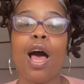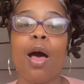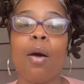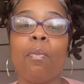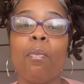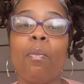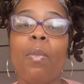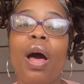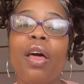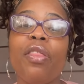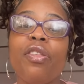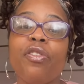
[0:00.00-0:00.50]

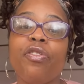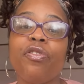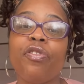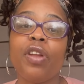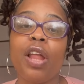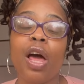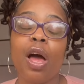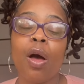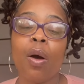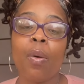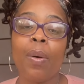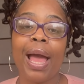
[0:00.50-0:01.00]
mother
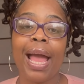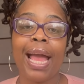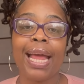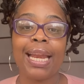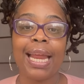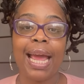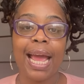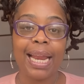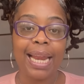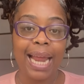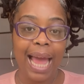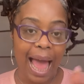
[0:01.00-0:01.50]
flow
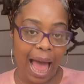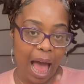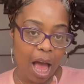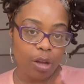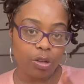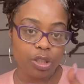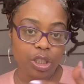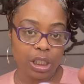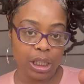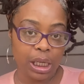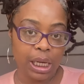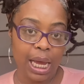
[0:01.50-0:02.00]
and how
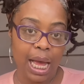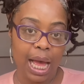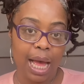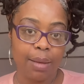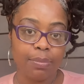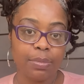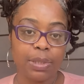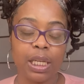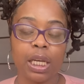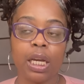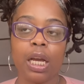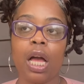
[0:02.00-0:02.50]
she
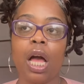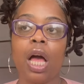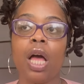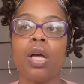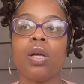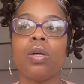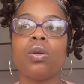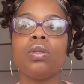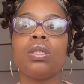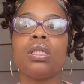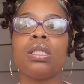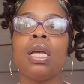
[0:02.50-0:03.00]
comes and
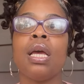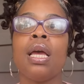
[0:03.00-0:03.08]
goes.